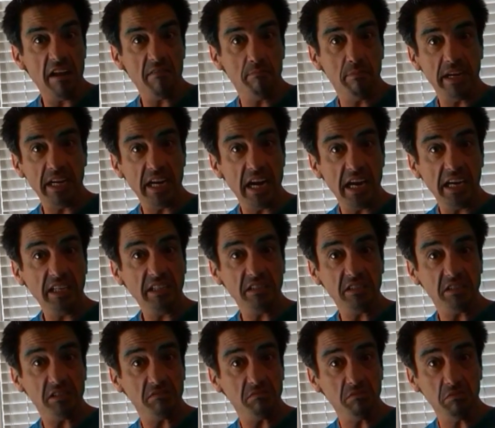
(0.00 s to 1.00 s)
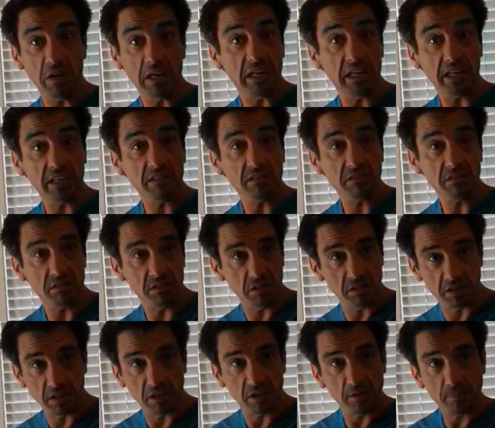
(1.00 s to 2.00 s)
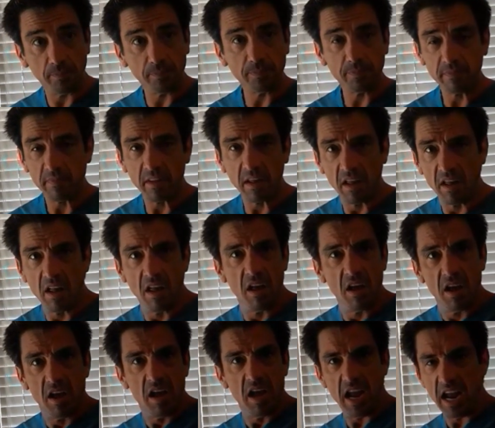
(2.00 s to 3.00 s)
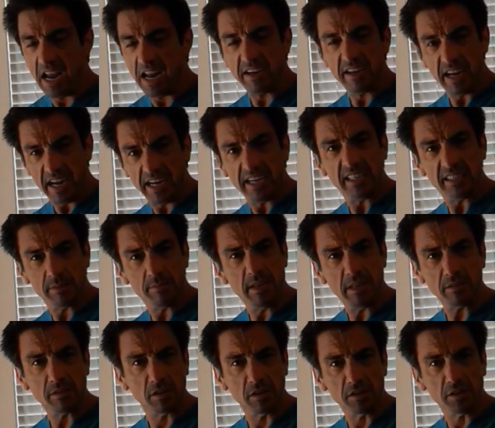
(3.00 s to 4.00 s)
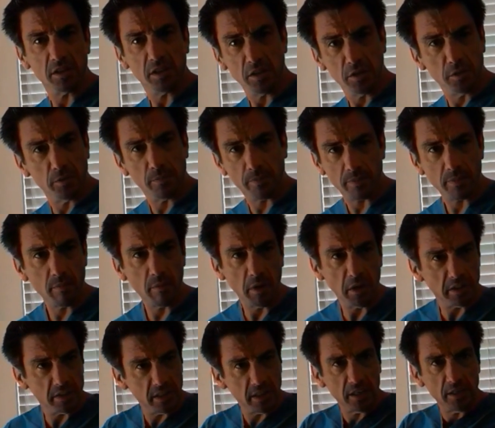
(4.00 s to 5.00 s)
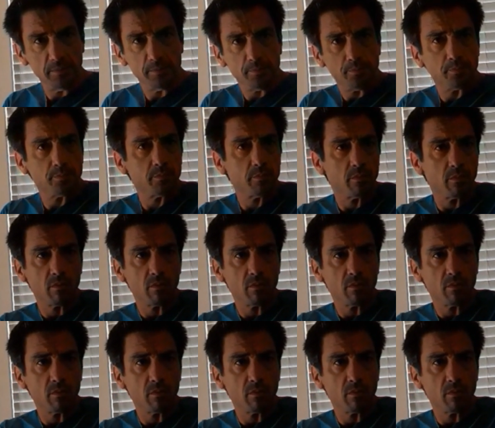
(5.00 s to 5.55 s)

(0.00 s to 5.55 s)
they have pH readings, you know, and and it smells good too. But um,